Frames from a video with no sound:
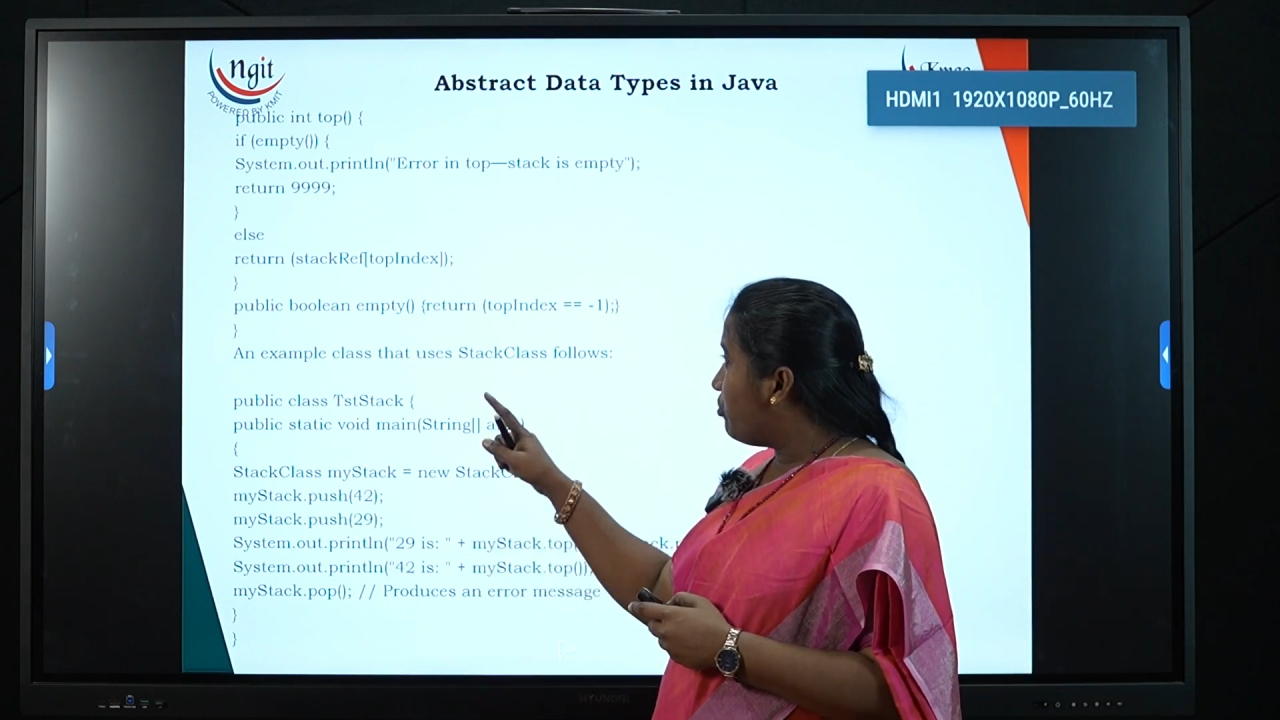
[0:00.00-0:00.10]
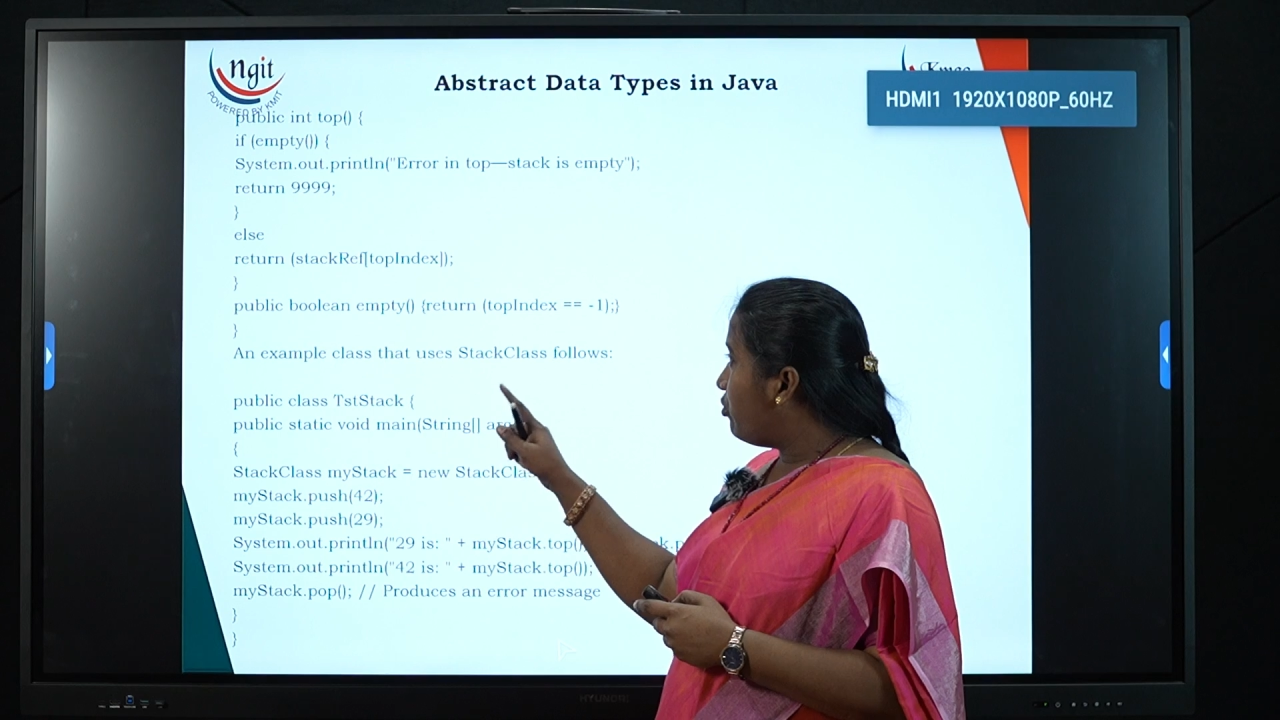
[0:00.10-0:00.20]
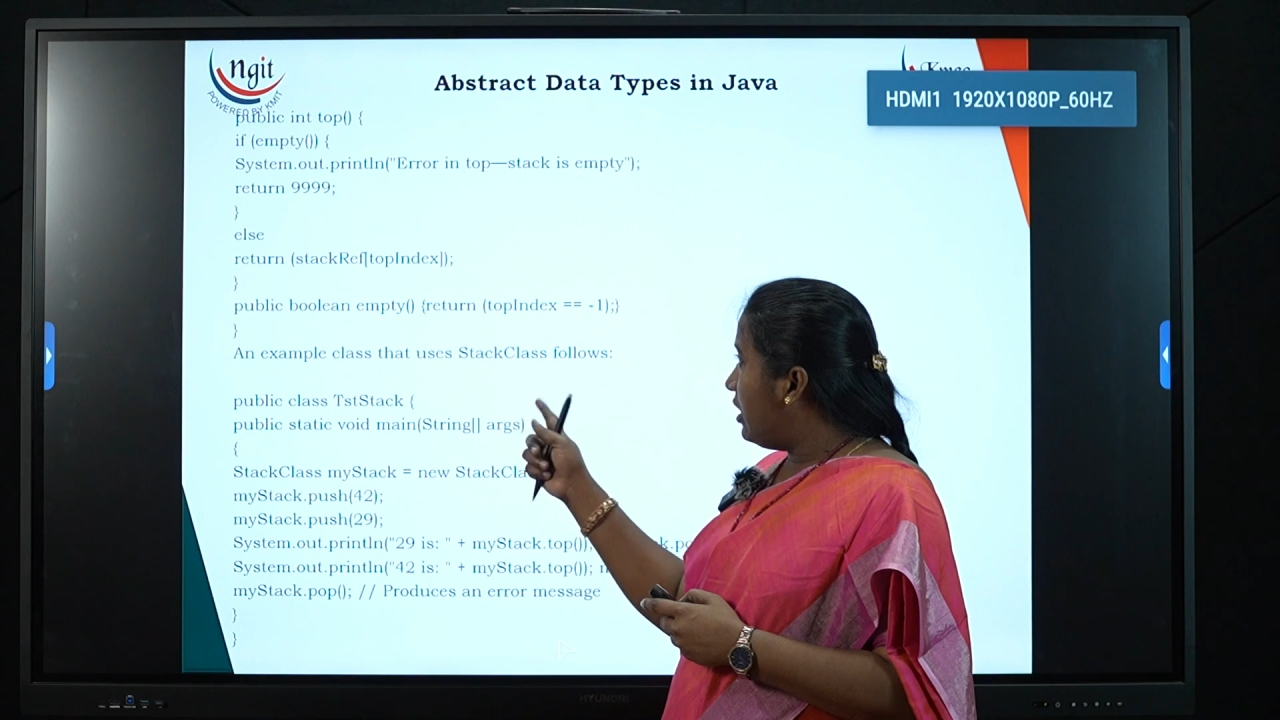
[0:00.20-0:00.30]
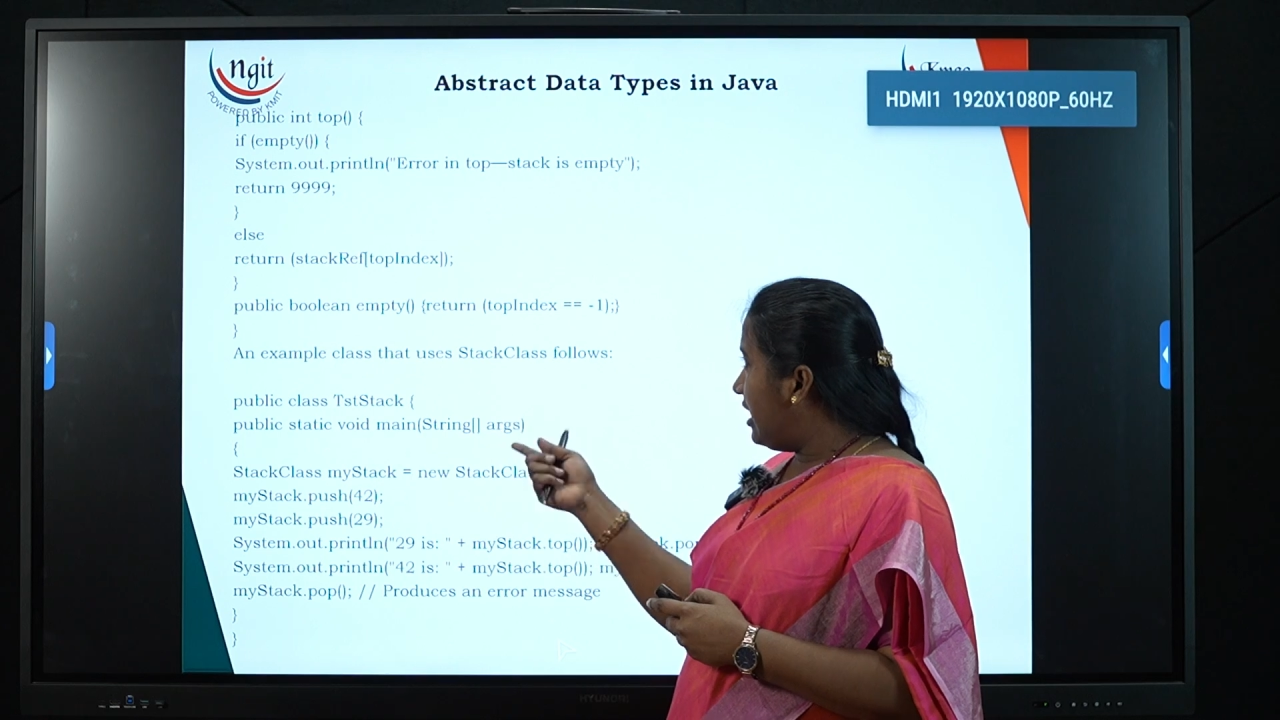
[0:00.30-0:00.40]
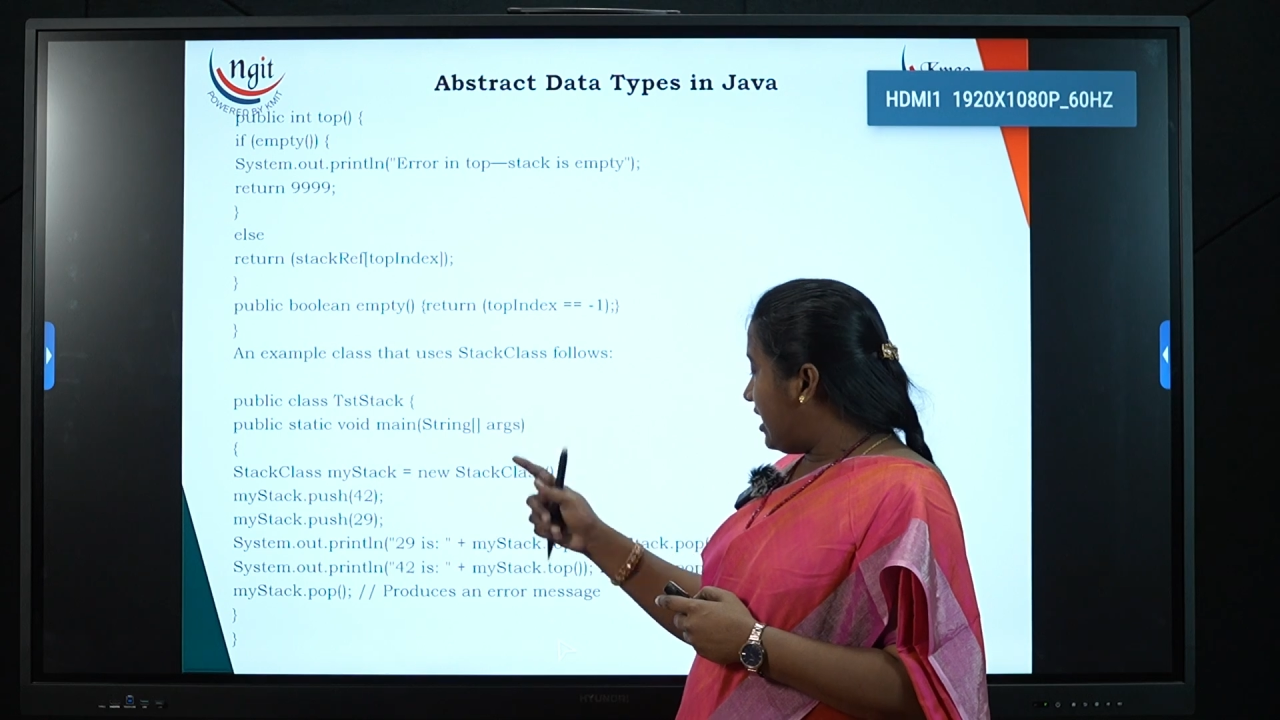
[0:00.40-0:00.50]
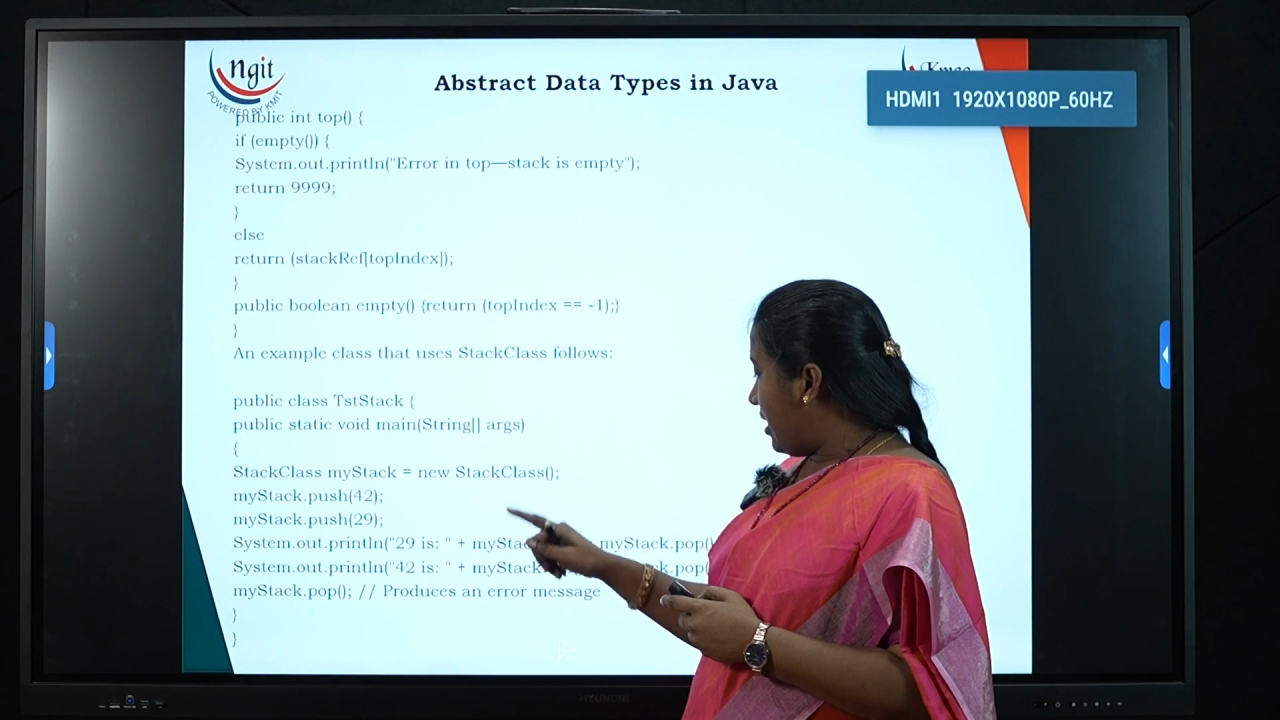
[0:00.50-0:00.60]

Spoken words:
boolean